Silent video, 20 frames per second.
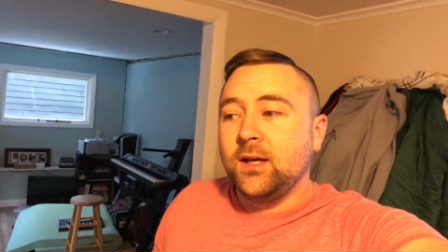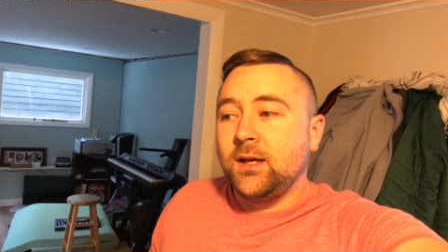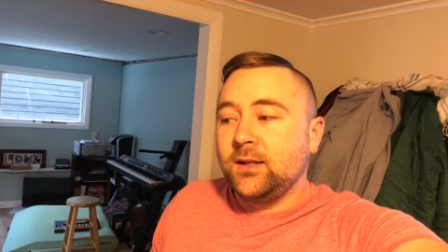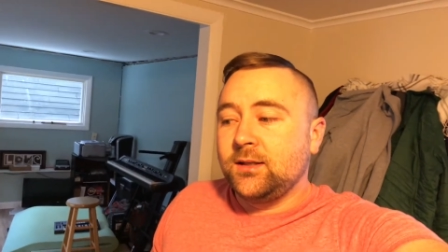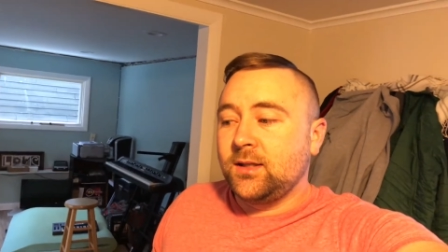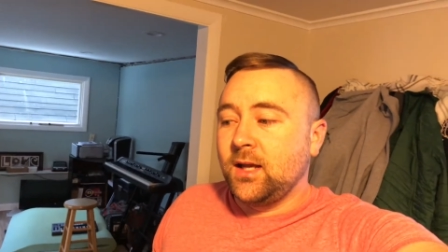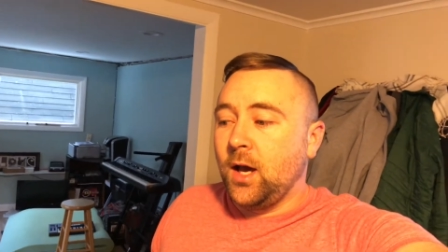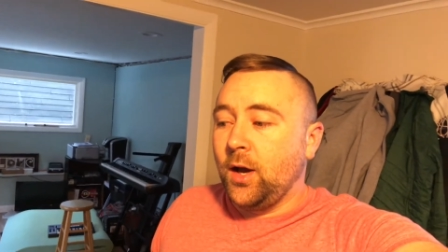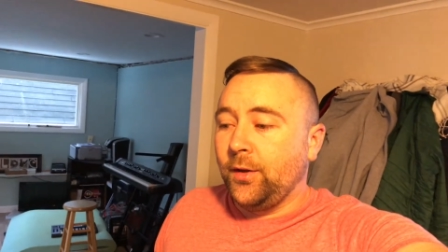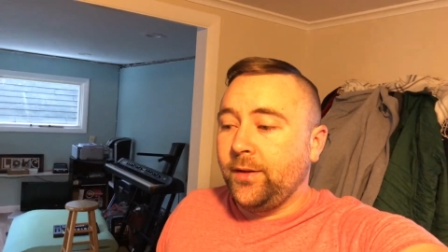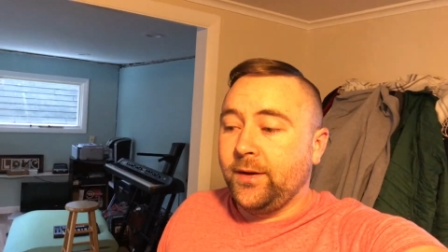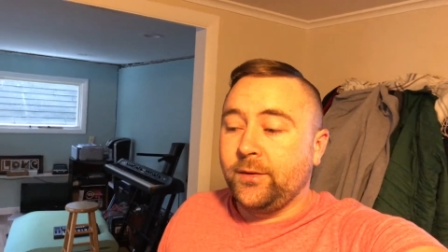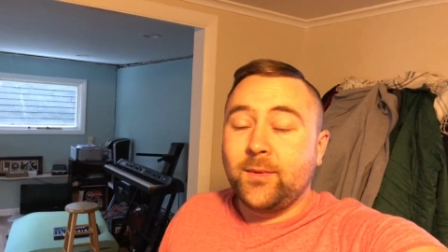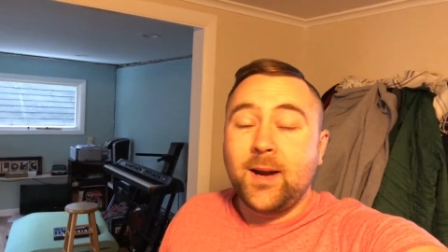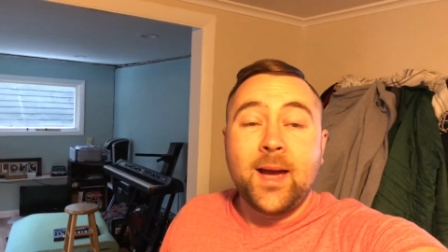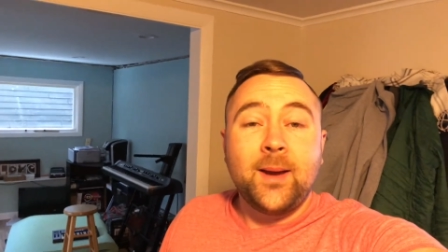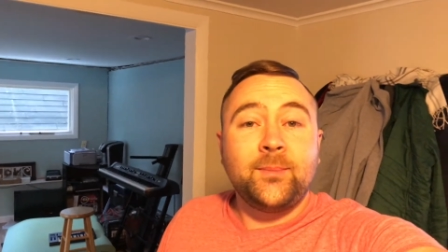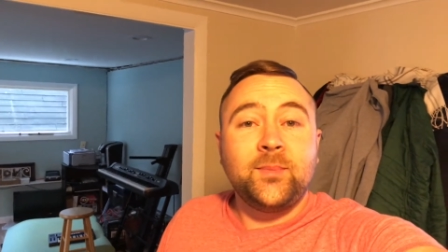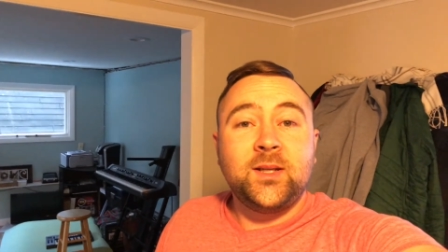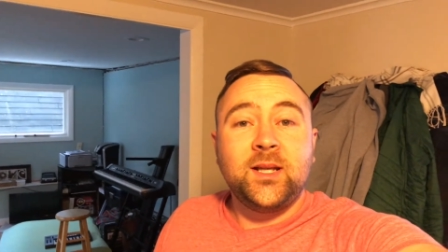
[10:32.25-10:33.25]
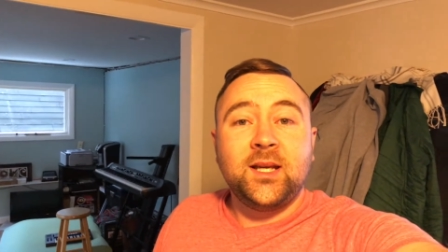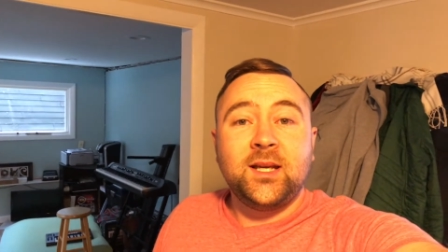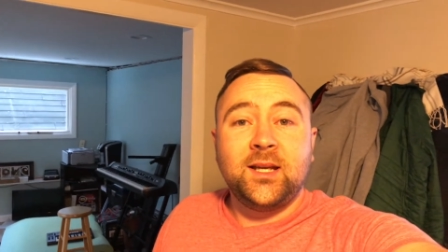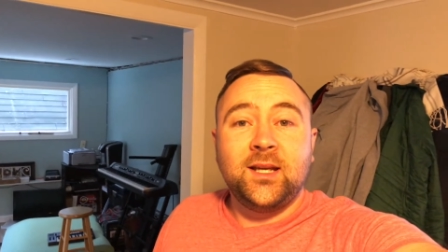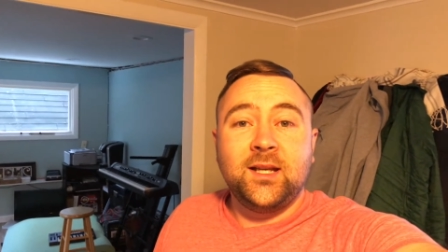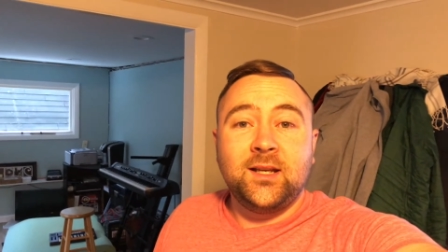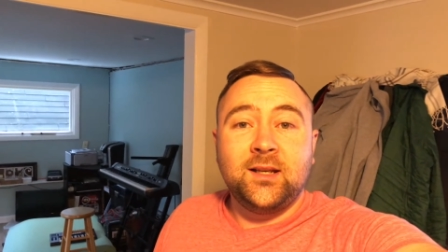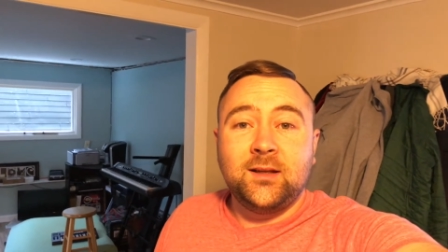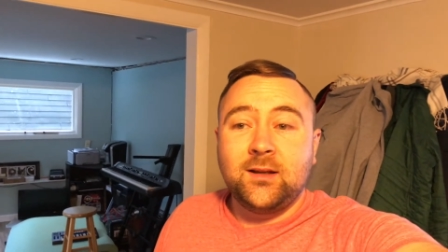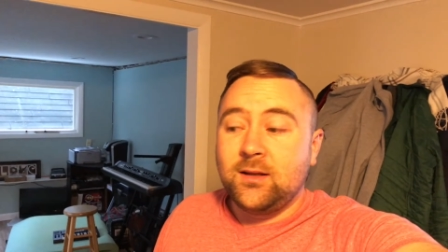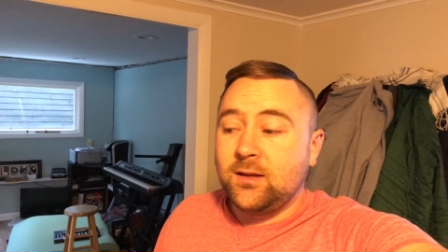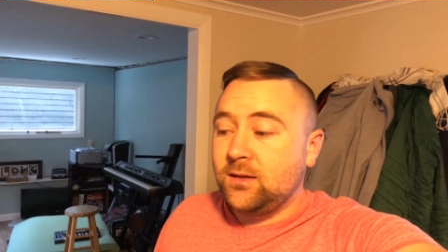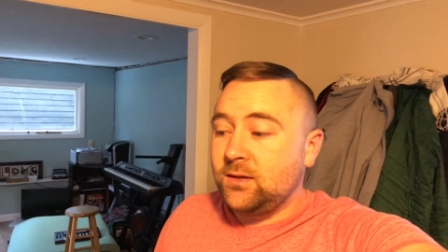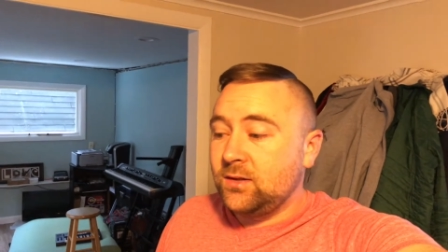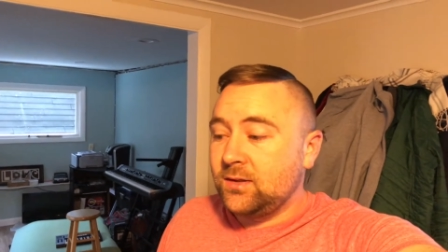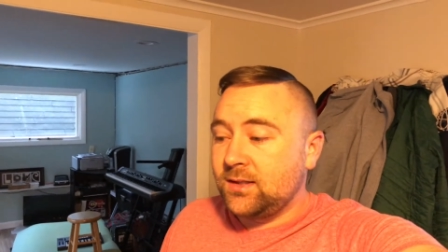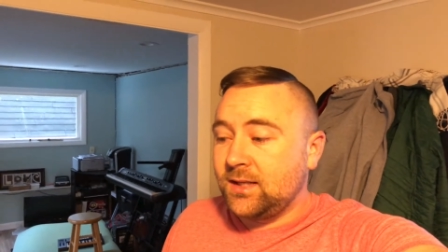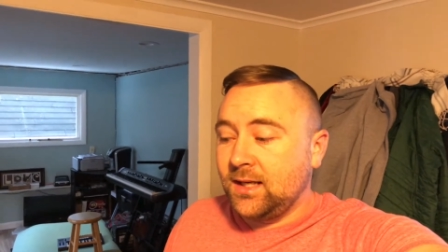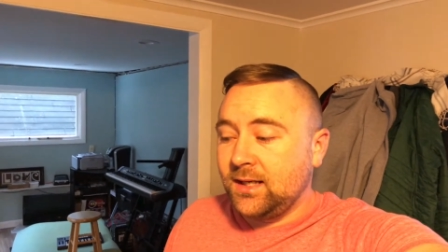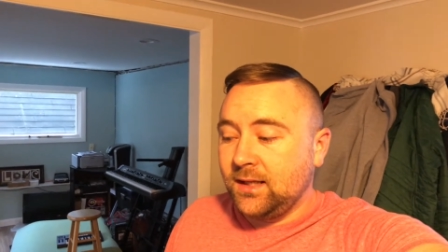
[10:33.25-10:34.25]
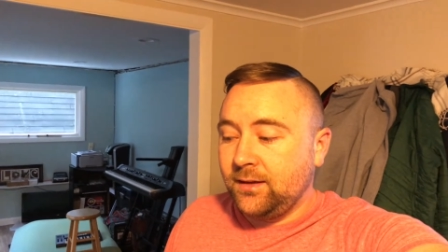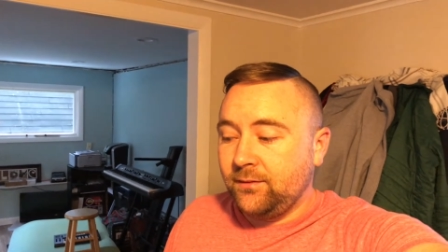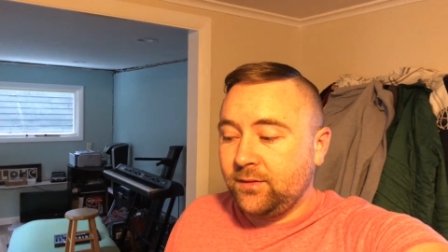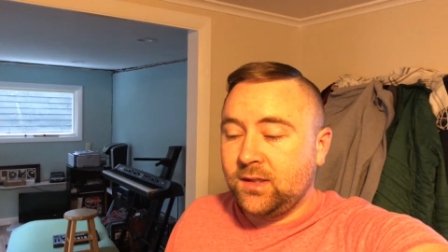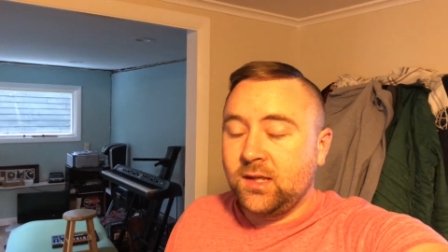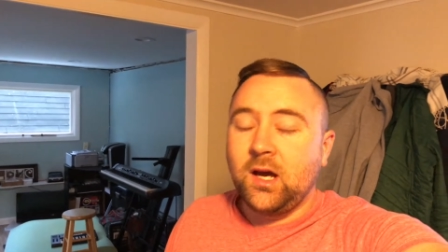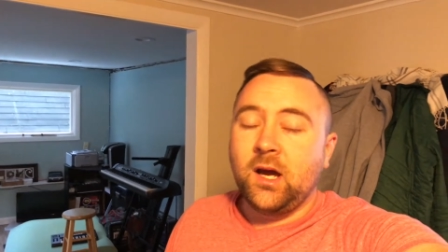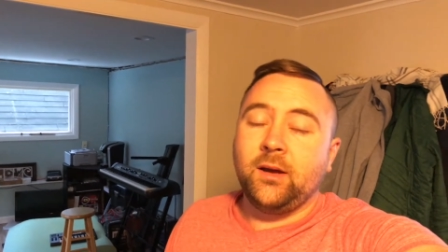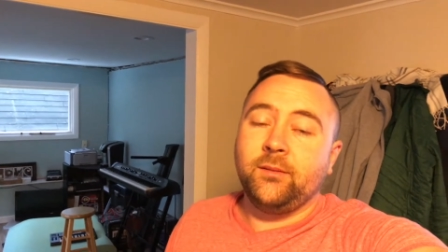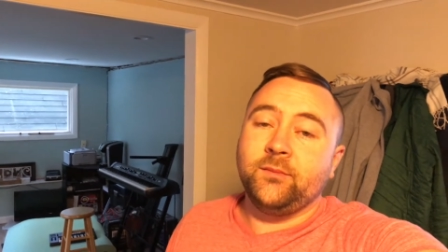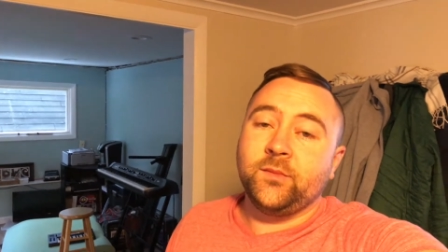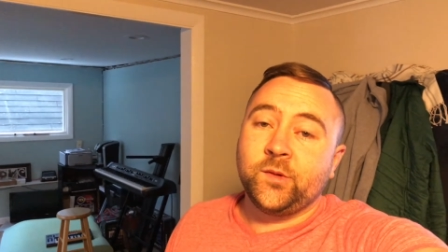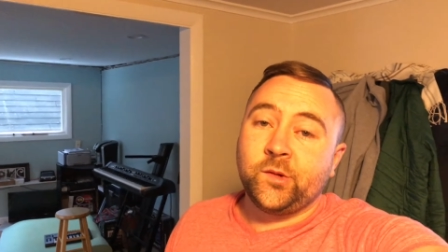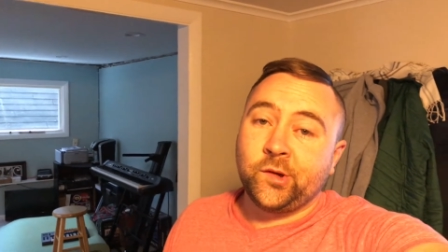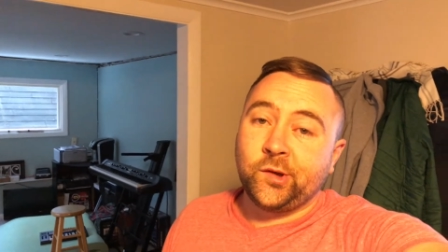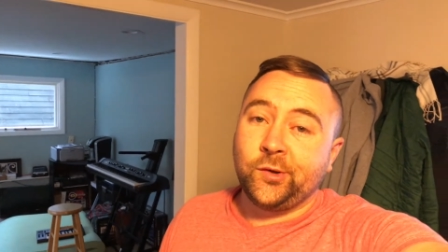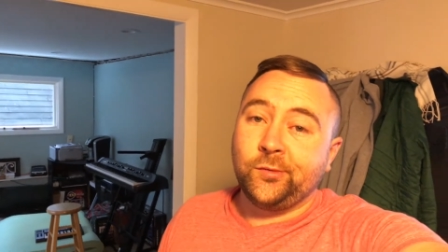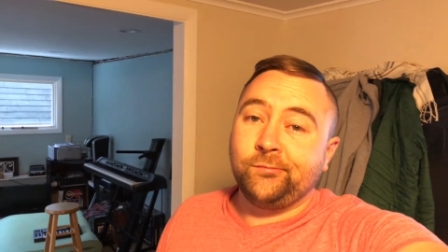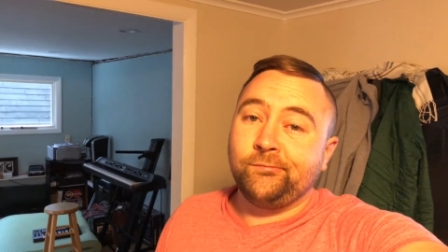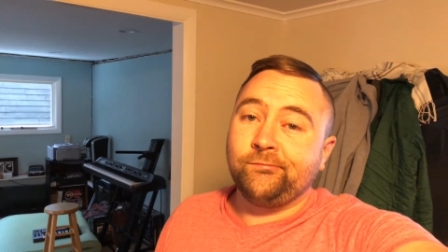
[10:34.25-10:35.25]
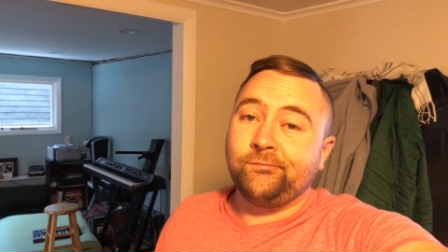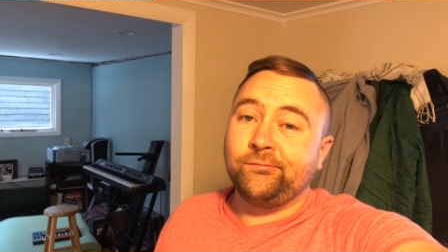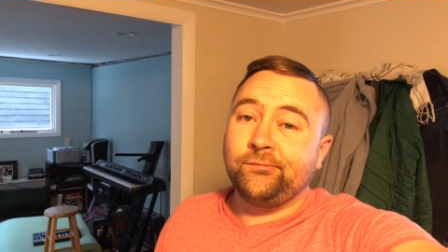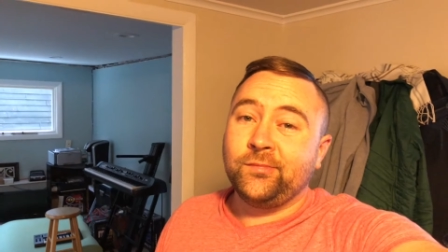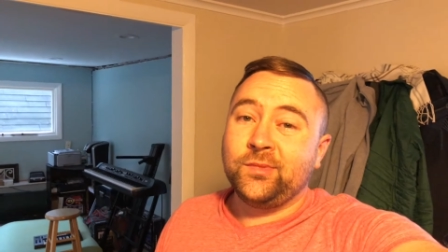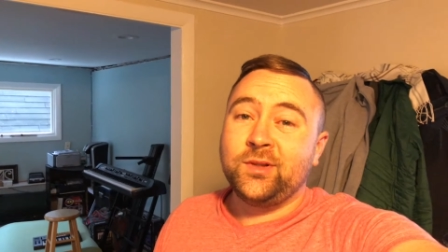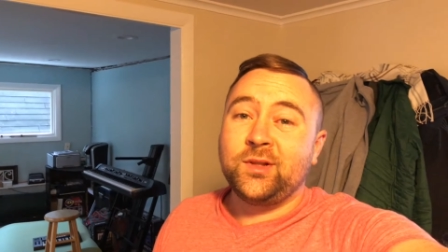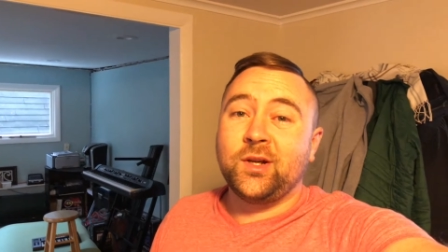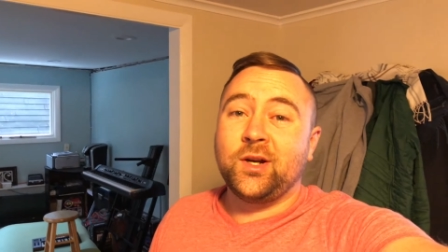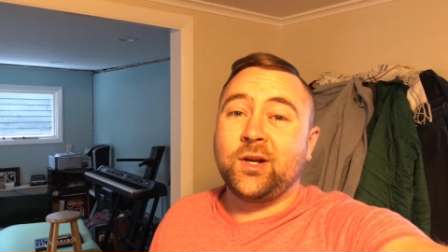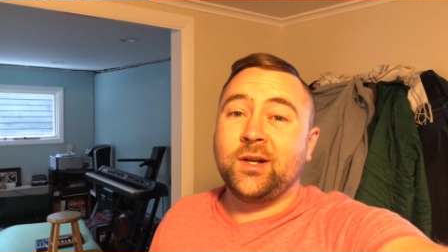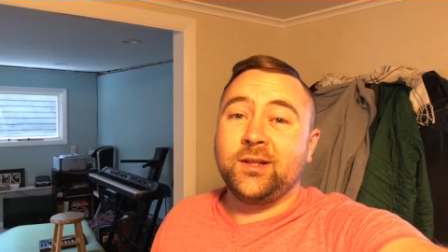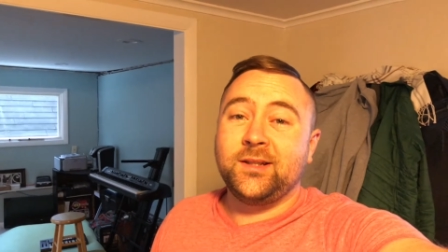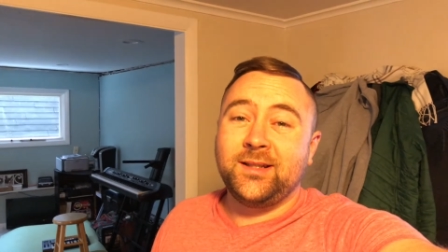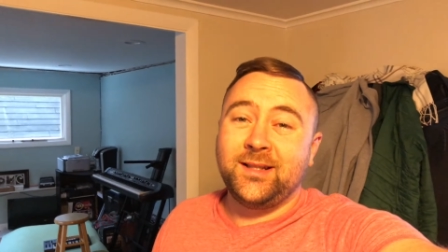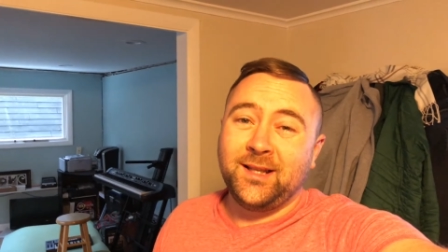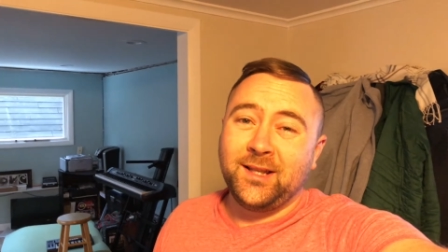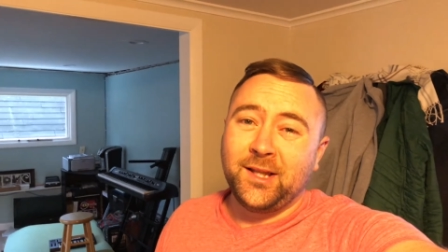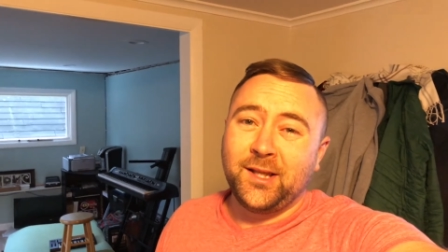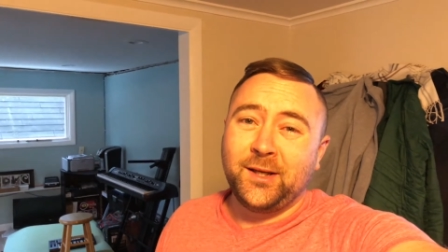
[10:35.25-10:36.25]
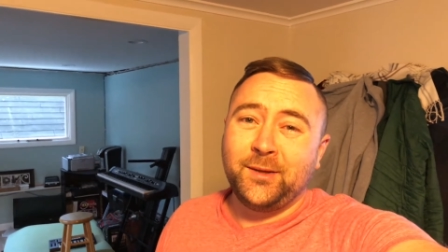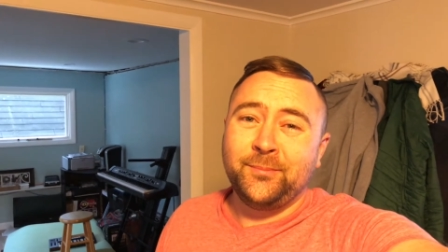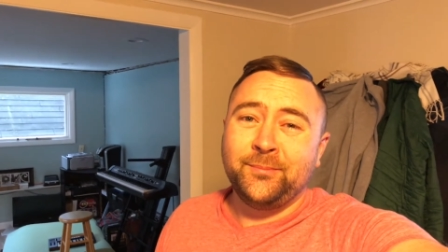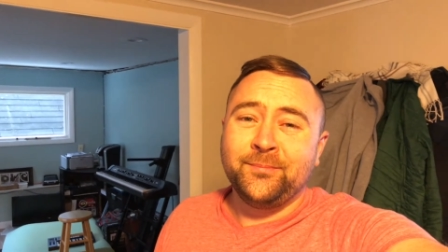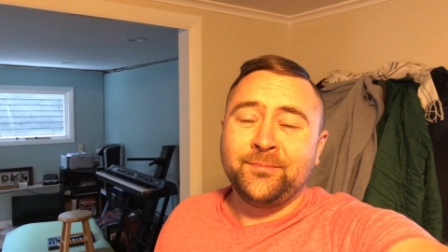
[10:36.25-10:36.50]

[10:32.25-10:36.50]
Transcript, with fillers: So they wrapped it and just gotta give it time. So sorry, Sela.